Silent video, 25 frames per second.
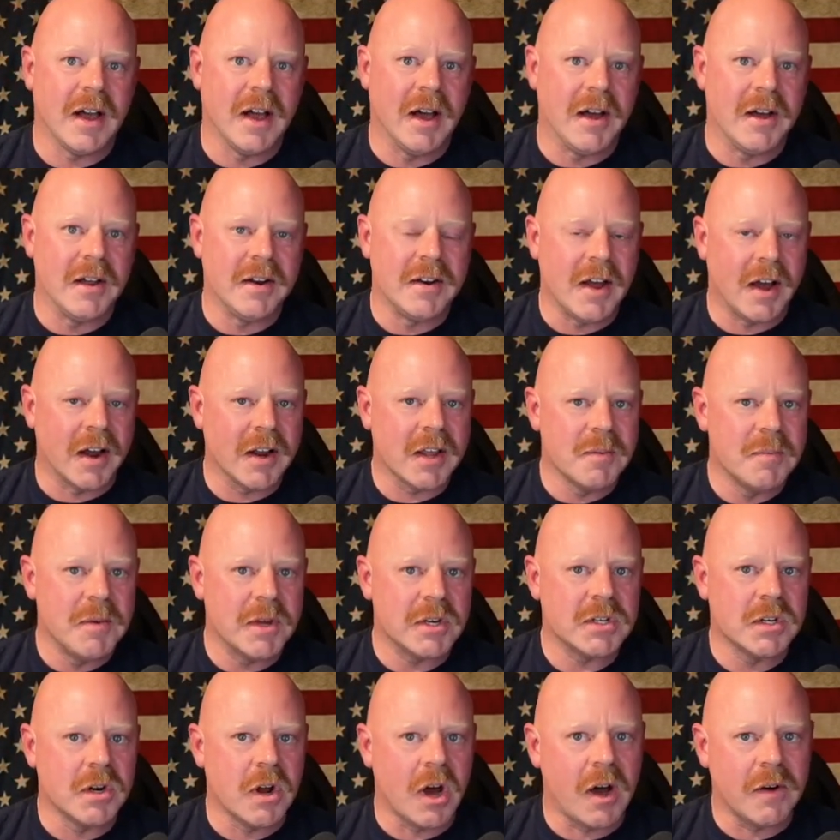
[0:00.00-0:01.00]

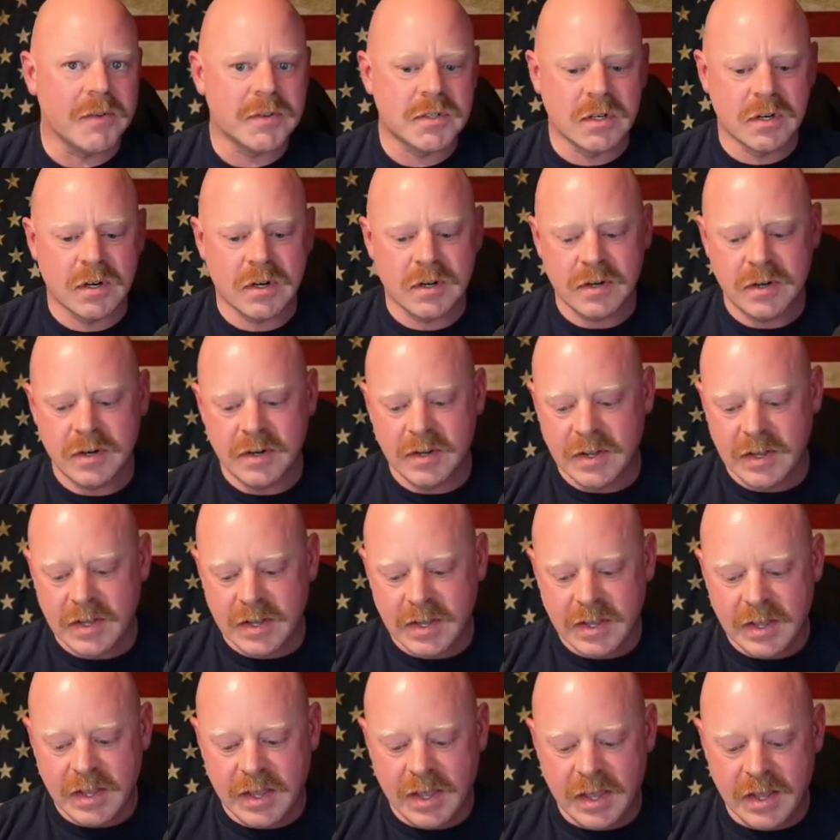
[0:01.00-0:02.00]
non-commissioned officer
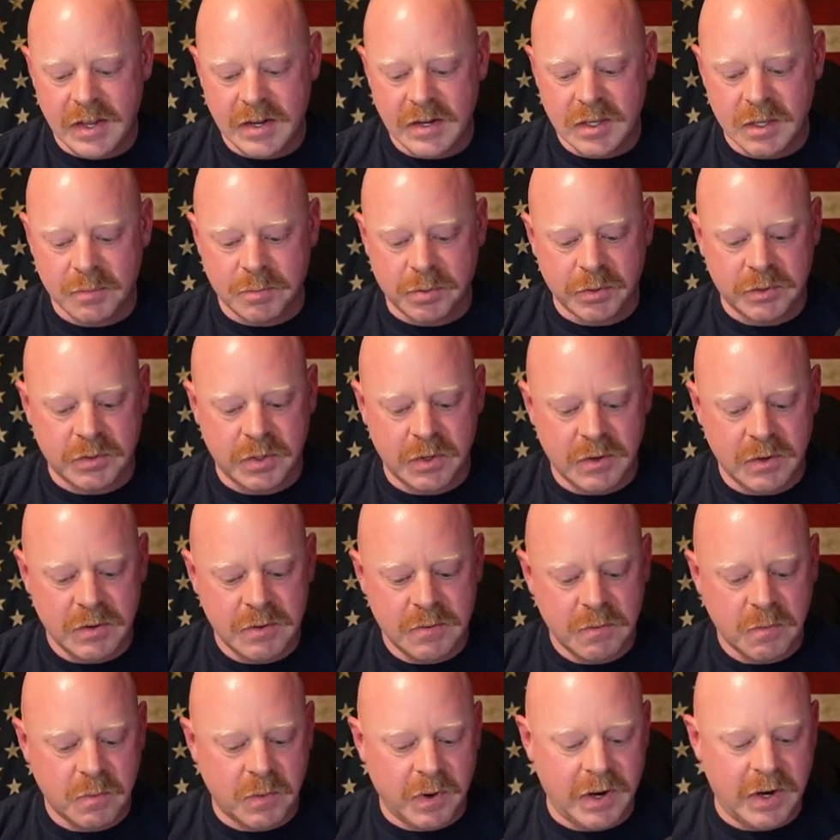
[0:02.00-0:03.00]
in the
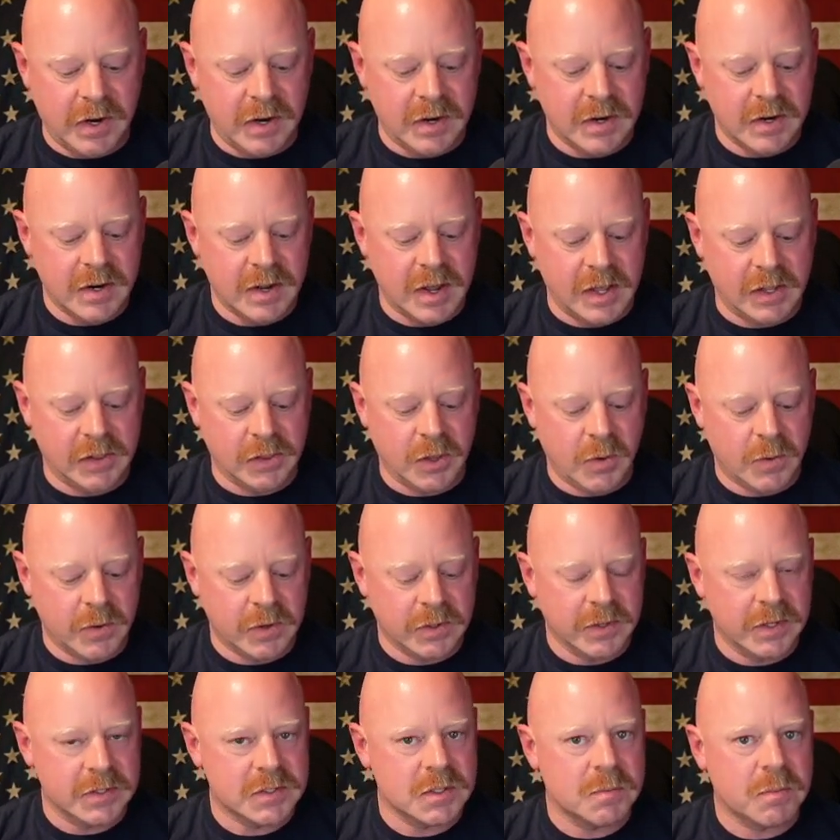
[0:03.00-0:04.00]
platoon, when a
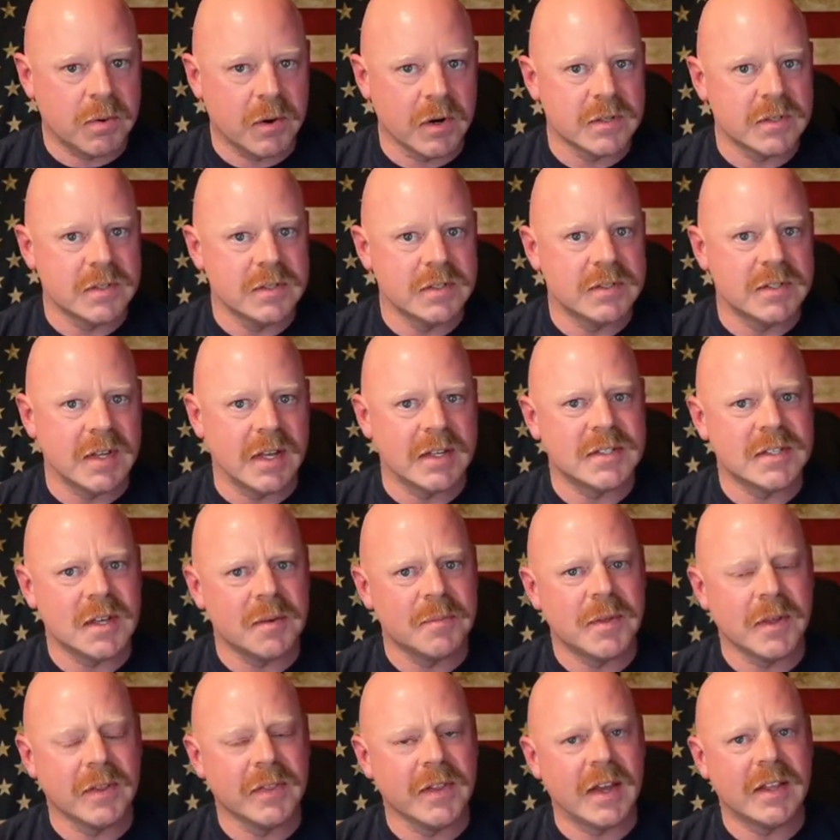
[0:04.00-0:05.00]
lower enlisted person says
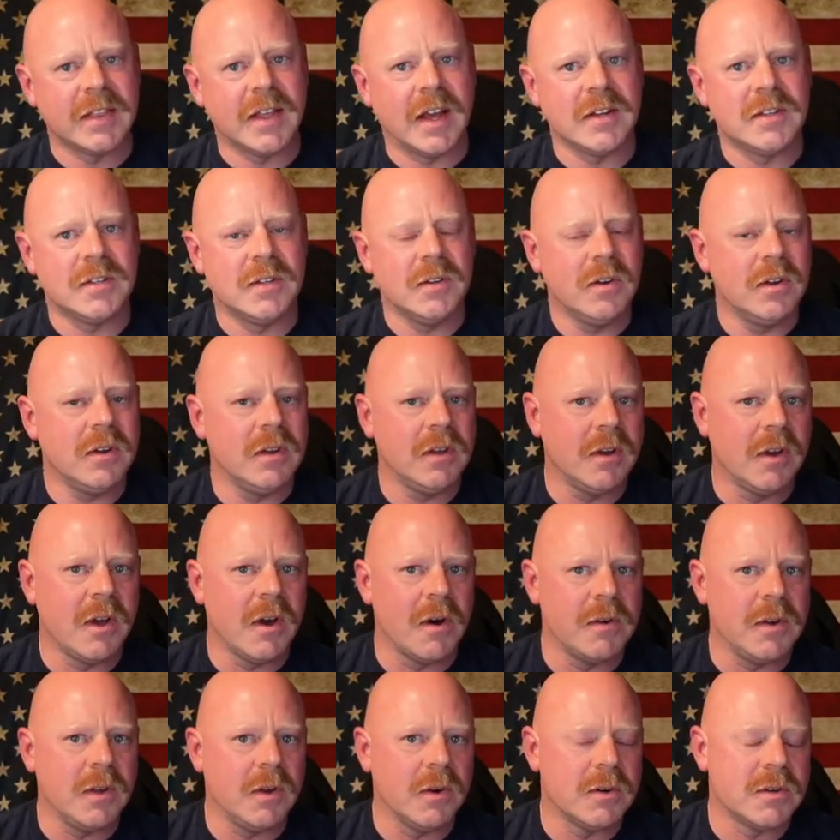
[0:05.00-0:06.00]
something like that to you, you
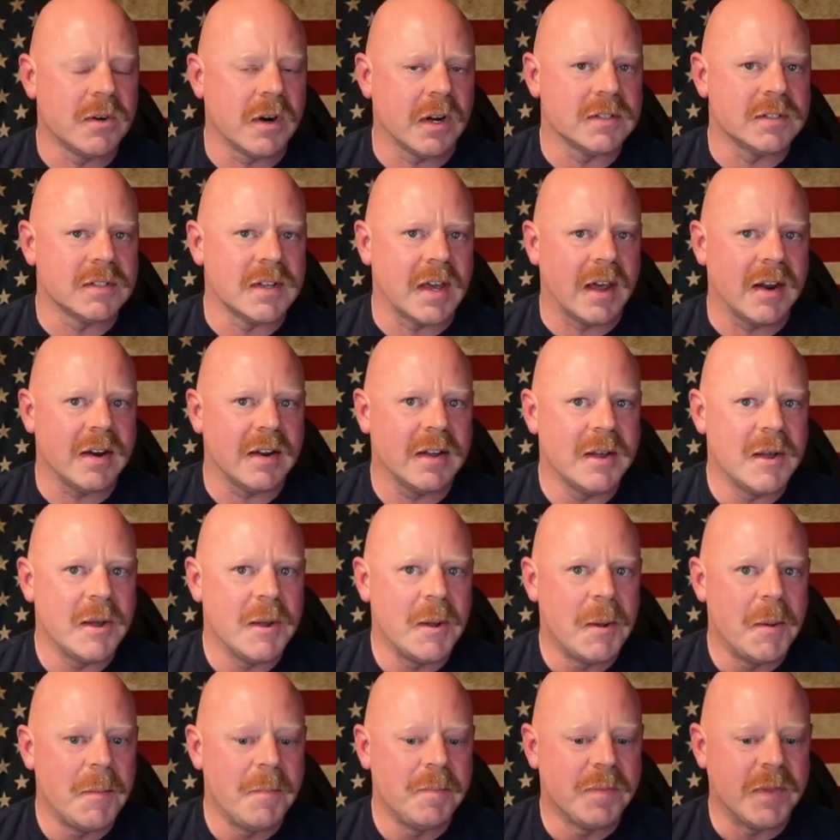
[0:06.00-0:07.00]
go and you address that
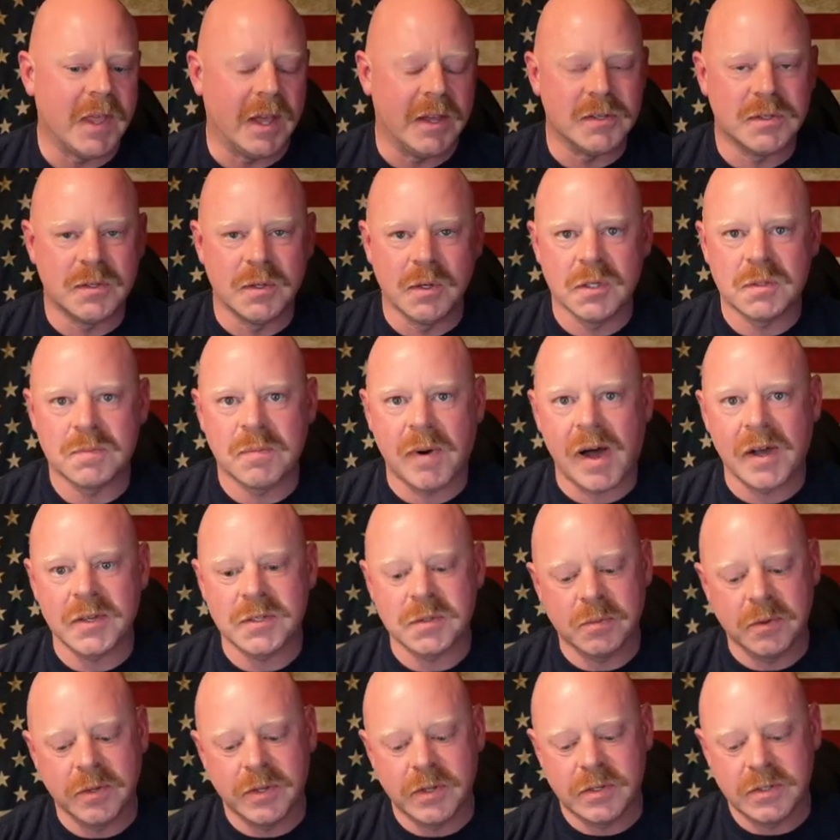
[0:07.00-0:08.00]
as soon as
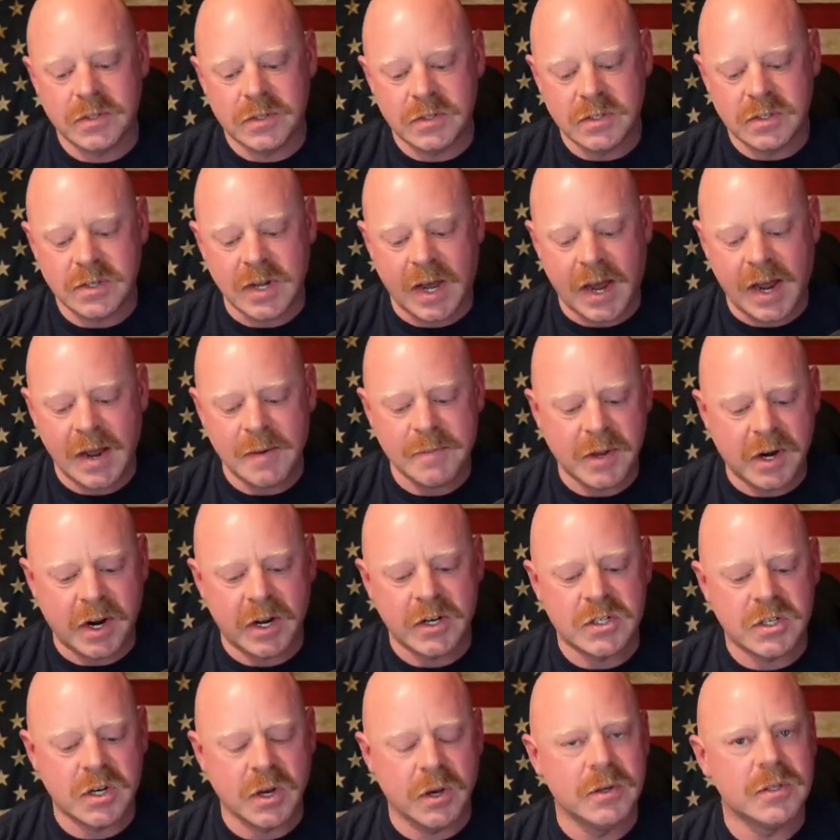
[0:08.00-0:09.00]
possible. The time that
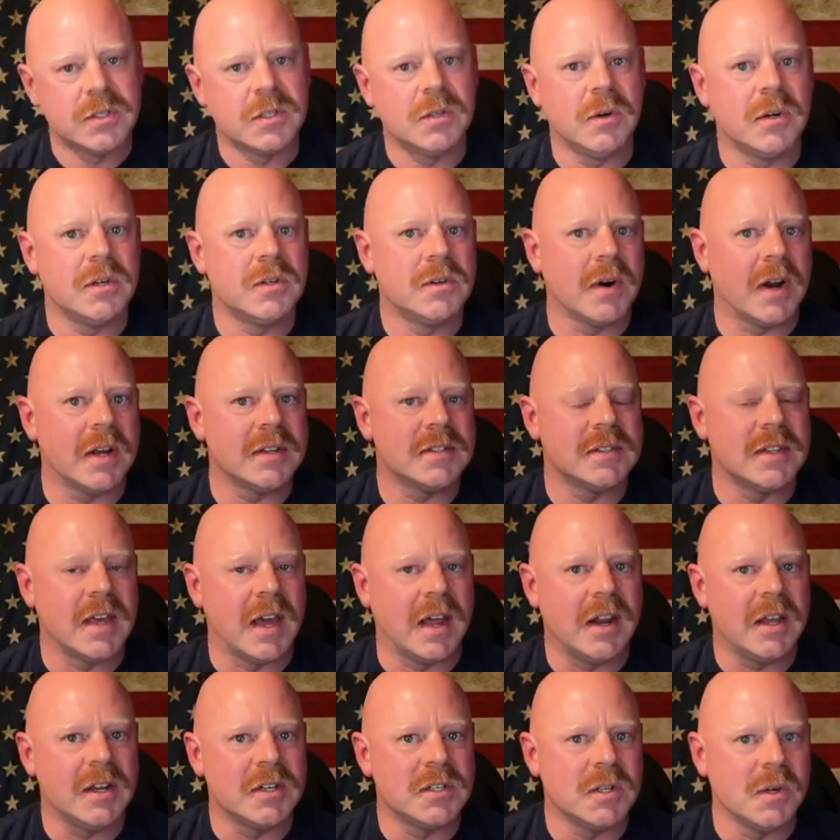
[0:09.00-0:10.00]
I chose to address
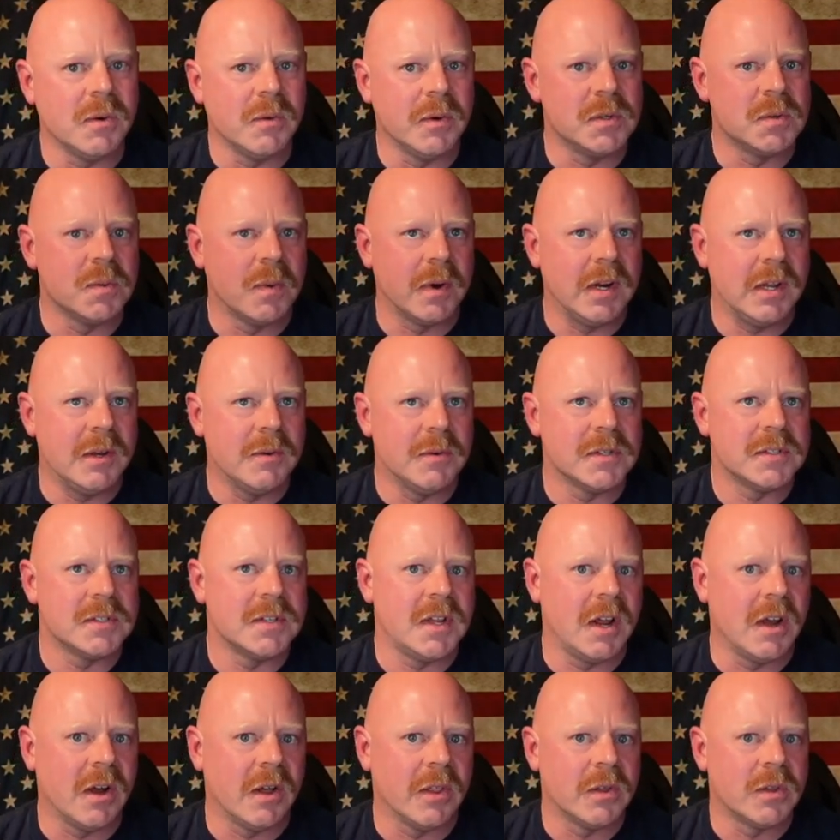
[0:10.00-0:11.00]
that issue was when he was
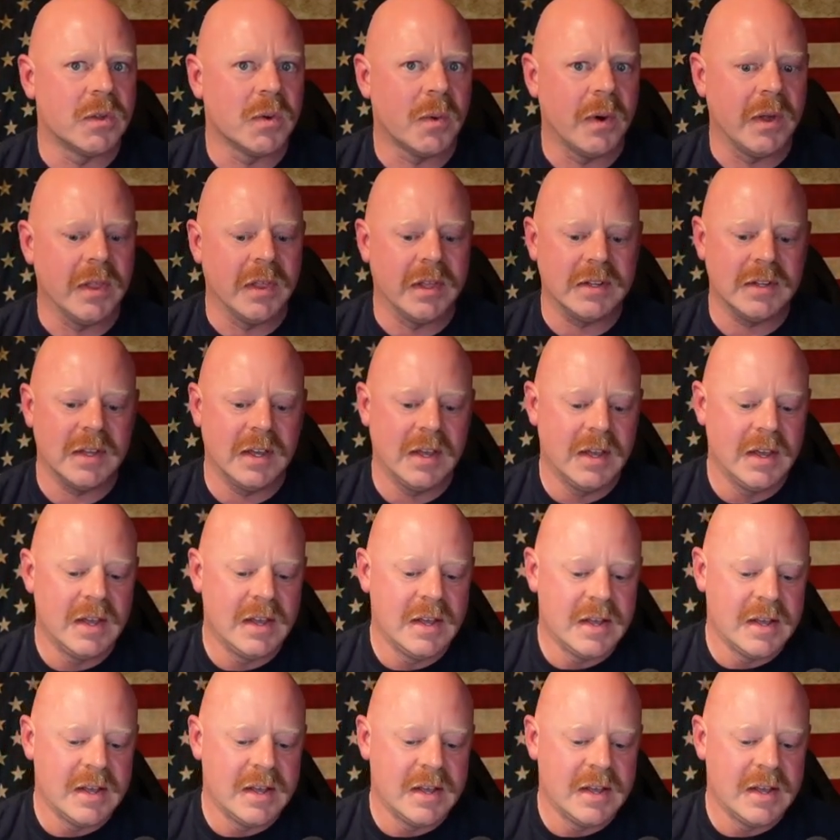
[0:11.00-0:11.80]
sitting on the toilet.